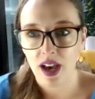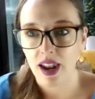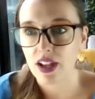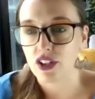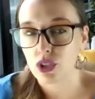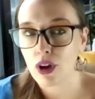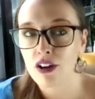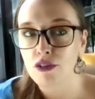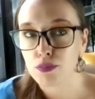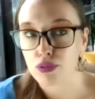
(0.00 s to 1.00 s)
And I do
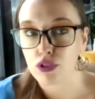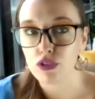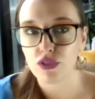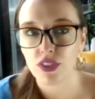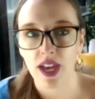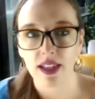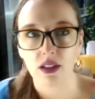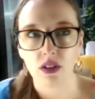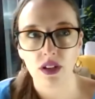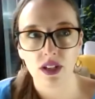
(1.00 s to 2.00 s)
have proof that,
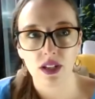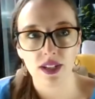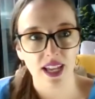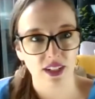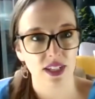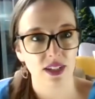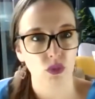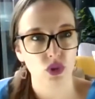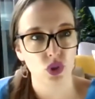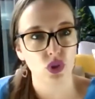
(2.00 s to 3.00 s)
yes,
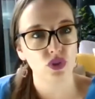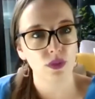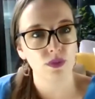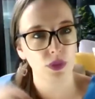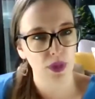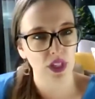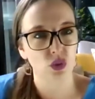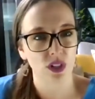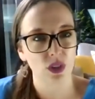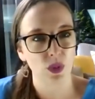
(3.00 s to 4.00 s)
2 of them, the
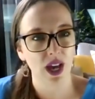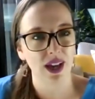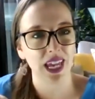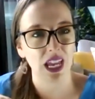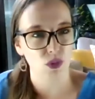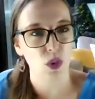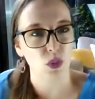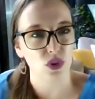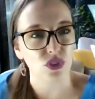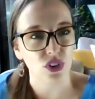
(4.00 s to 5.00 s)
biggest ones that we got came from a
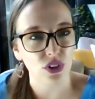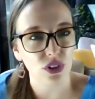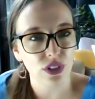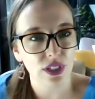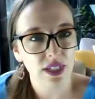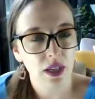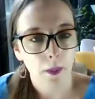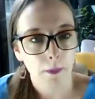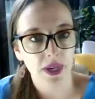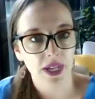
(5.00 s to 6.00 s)
referral,
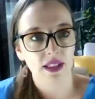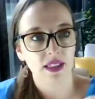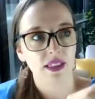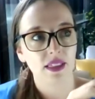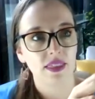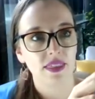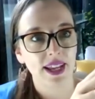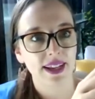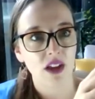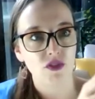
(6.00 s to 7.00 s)
but
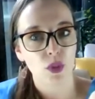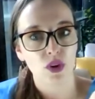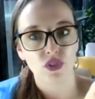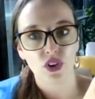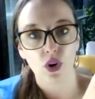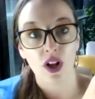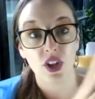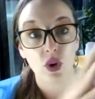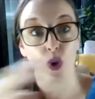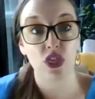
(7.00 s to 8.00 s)
they came from a referral and
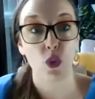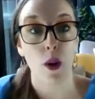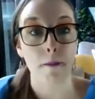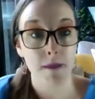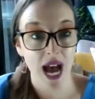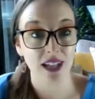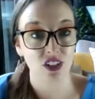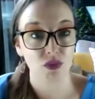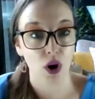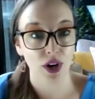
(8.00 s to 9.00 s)
then went through a
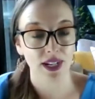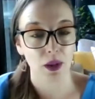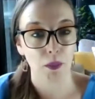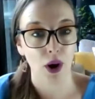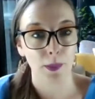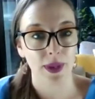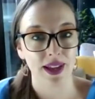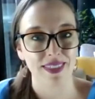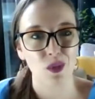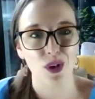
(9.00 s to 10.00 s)
massive marketing department.
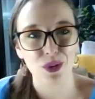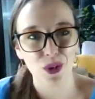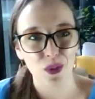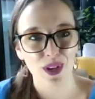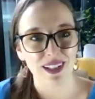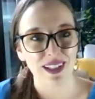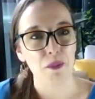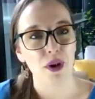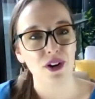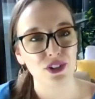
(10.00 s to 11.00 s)
And they went, you want to know what?
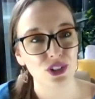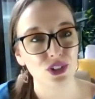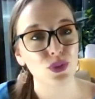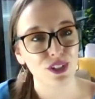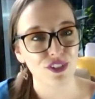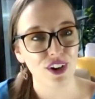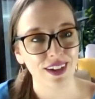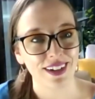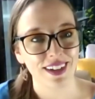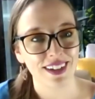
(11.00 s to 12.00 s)
Clyne Partners looks really
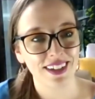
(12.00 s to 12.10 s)
fun.